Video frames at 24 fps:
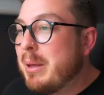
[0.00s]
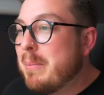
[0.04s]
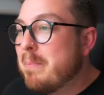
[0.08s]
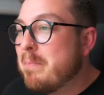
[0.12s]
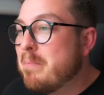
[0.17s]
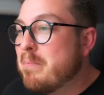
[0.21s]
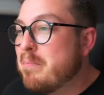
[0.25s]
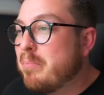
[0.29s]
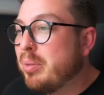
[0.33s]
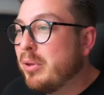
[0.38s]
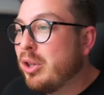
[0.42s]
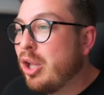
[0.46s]
bit
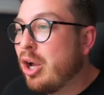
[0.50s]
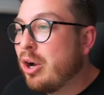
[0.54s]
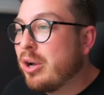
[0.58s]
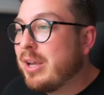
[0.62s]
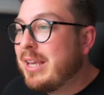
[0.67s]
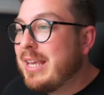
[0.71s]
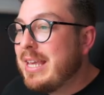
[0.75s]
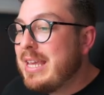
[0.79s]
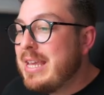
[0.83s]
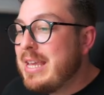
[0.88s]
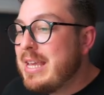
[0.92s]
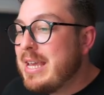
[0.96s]

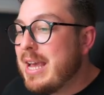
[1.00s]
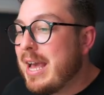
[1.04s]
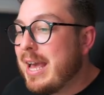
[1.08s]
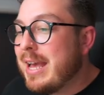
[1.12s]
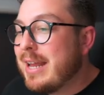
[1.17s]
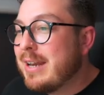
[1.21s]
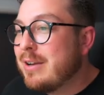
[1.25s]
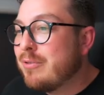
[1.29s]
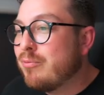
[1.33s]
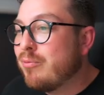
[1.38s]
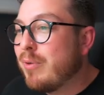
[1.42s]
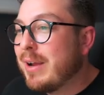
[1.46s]
blocky
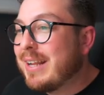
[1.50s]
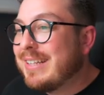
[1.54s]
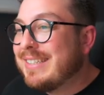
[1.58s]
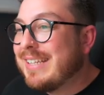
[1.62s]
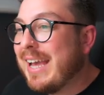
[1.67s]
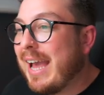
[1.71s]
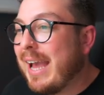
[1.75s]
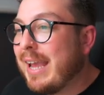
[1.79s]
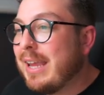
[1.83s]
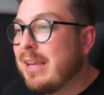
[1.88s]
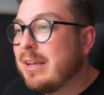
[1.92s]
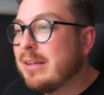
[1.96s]
and
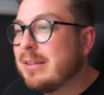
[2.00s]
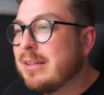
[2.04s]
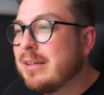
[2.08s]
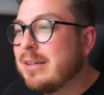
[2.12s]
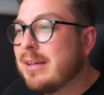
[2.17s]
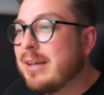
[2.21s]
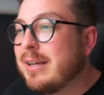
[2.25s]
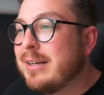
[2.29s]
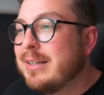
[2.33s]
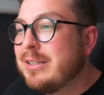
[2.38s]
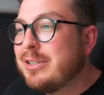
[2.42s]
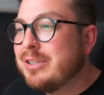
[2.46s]

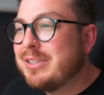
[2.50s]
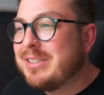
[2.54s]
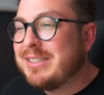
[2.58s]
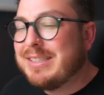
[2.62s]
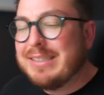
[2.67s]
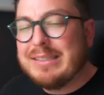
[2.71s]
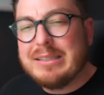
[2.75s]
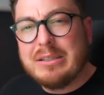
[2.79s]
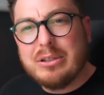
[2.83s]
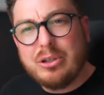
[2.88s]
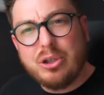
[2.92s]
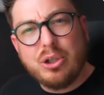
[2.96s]
rectangular, and it just
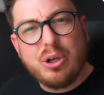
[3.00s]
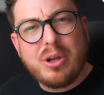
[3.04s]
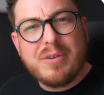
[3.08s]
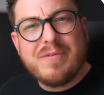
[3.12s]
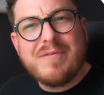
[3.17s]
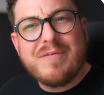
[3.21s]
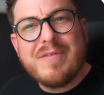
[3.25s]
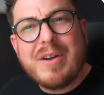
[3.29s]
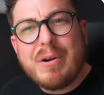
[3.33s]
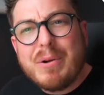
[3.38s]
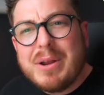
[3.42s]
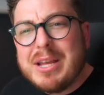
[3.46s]
doesn't look
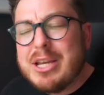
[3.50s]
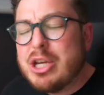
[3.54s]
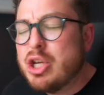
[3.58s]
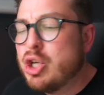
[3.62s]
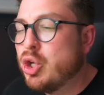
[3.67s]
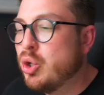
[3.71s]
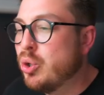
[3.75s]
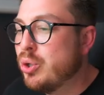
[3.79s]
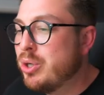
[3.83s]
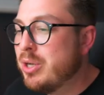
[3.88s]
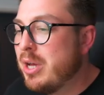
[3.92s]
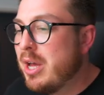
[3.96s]
very
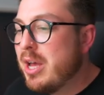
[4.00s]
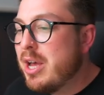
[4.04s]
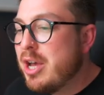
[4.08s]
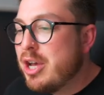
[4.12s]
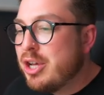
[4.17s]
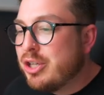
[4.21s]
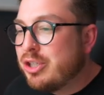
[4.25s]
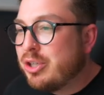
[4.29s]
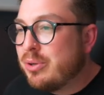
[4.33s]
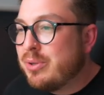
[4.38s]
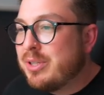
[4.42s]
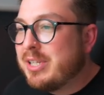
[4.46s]
good.
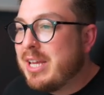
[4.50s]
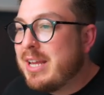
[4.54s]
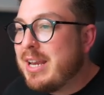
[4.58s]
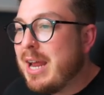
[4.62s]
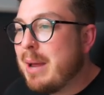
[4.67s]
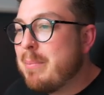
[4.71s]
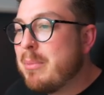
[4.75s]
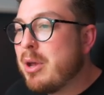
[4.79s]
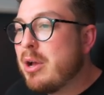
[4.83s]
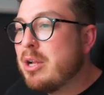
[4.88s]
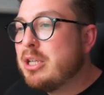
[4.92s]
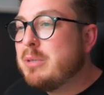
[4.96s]
So instead,
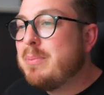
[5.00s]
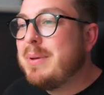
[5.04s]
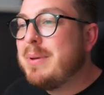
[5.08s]
I'm going to